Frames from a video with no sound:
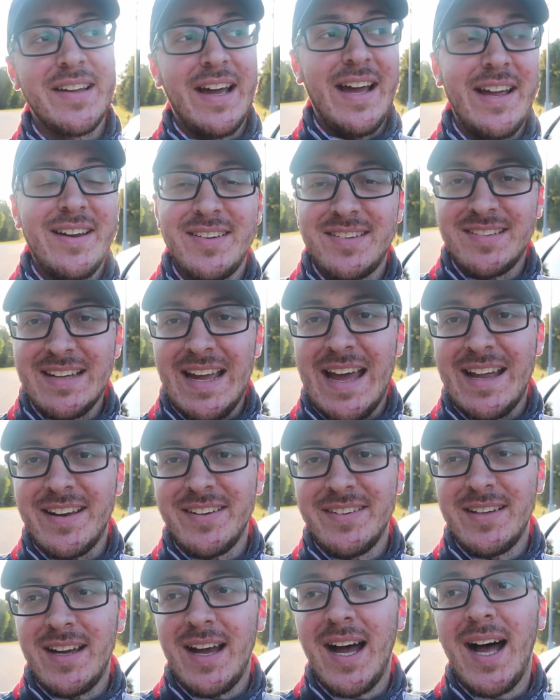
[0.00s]
I sat,
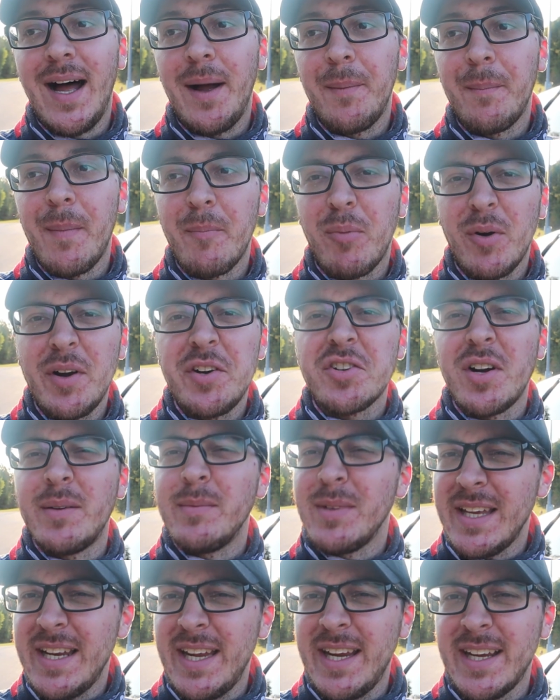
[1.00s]
I'm pretty sure
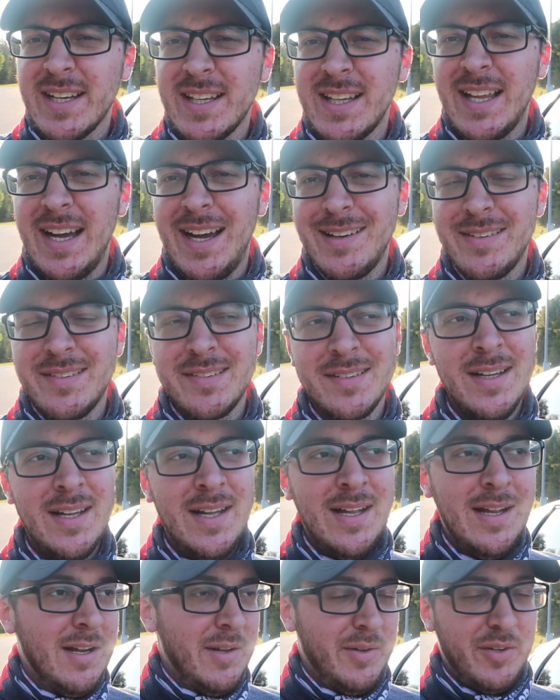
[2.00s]
I'm leading in class.
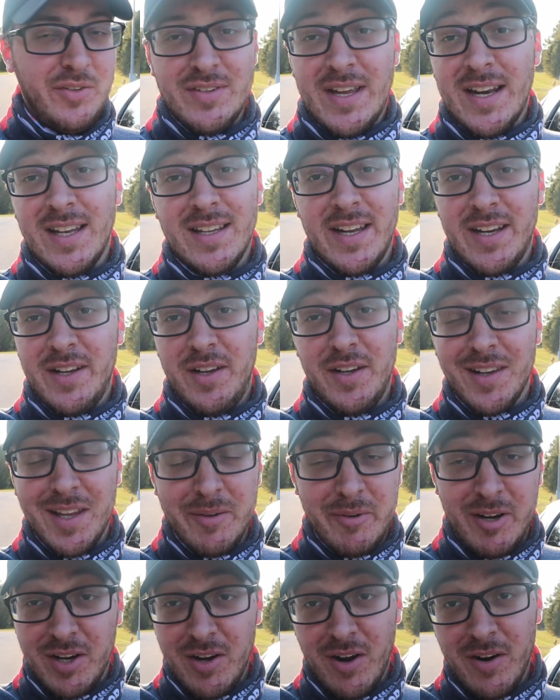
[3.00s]
There's not a lot of
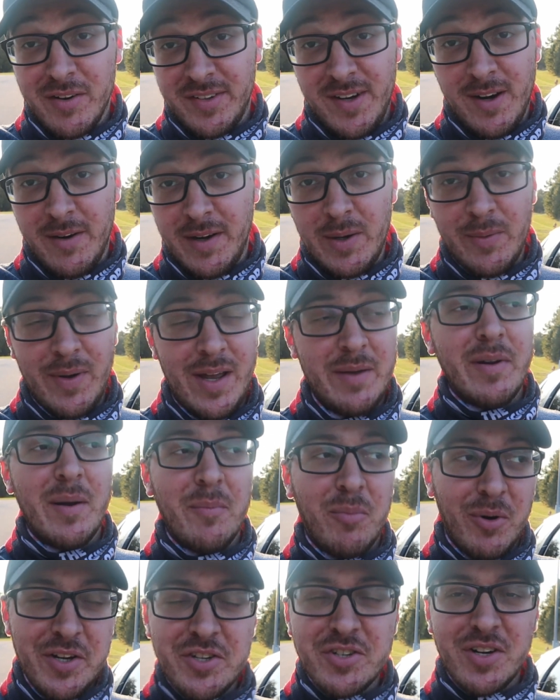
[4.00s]
unlimited cars here anyway, but
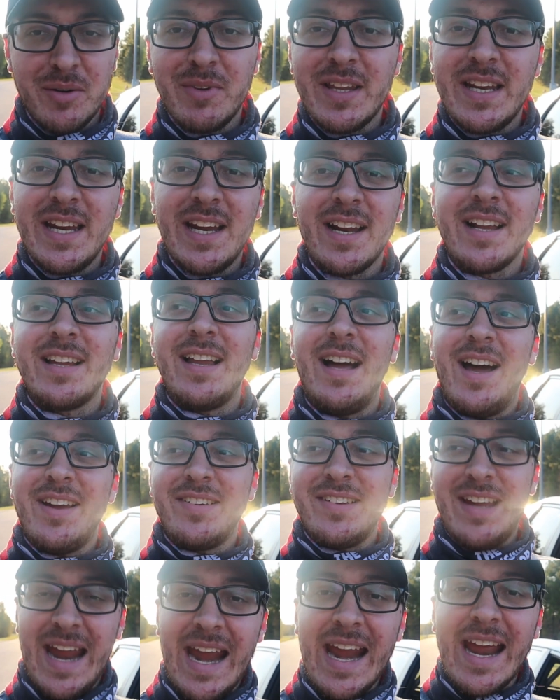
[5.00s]
I'm pretty sure I'm leading in
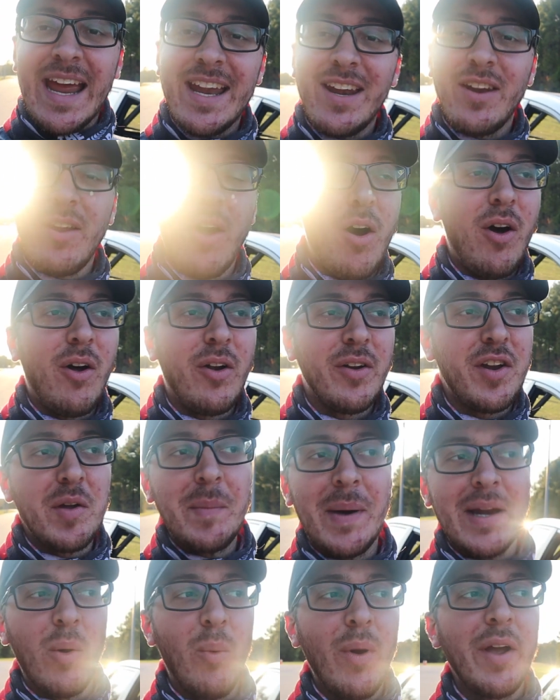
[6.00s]
class, and on no
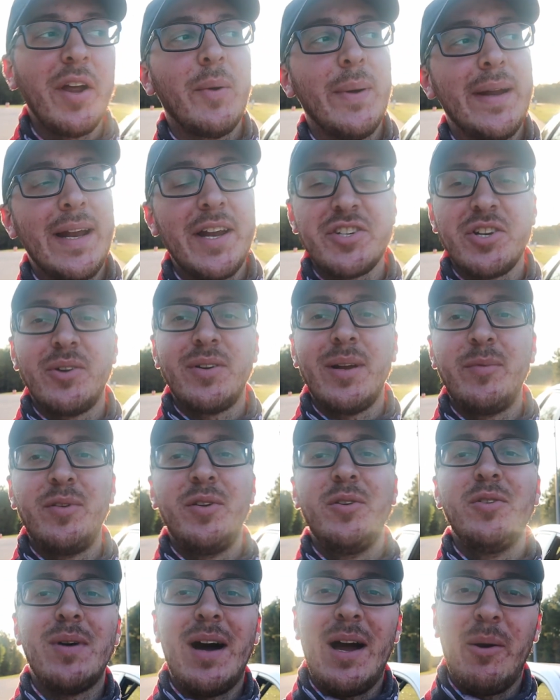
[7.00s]
matter what grid I showed up
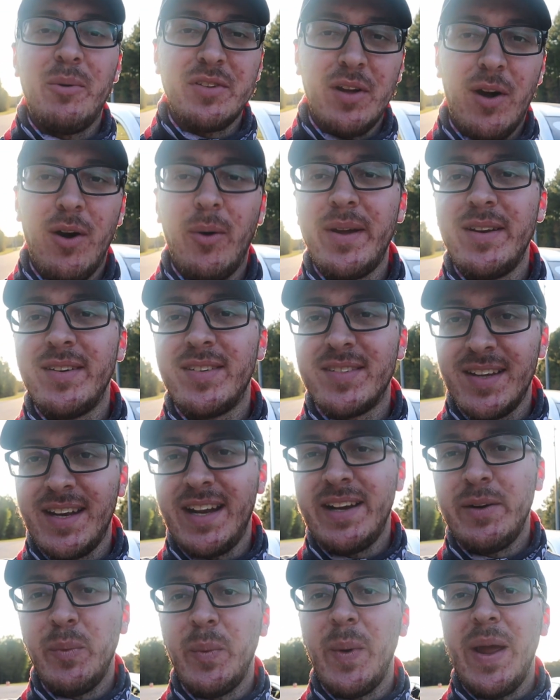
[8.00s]
to, I was always
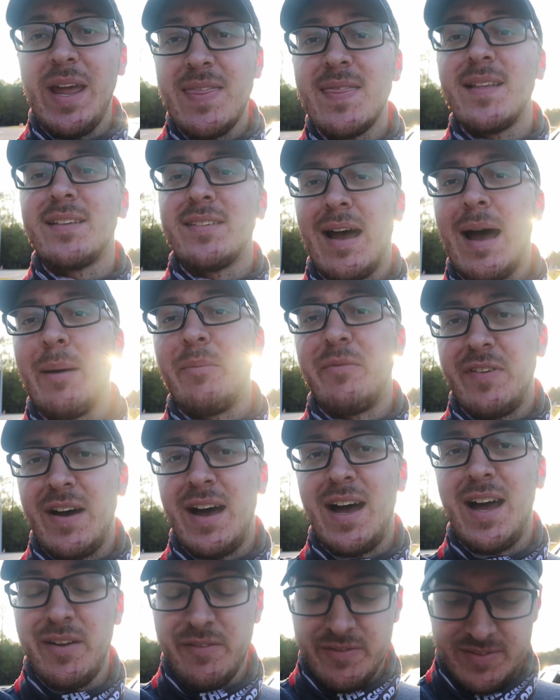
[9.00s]
sitting in the top
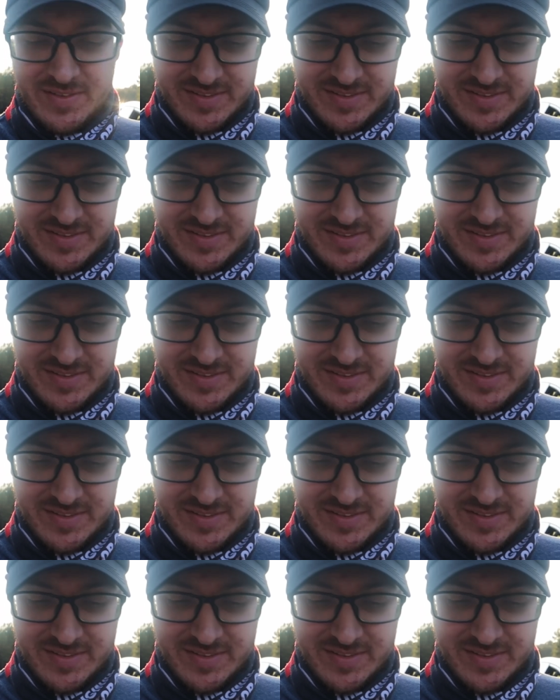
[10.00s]
5.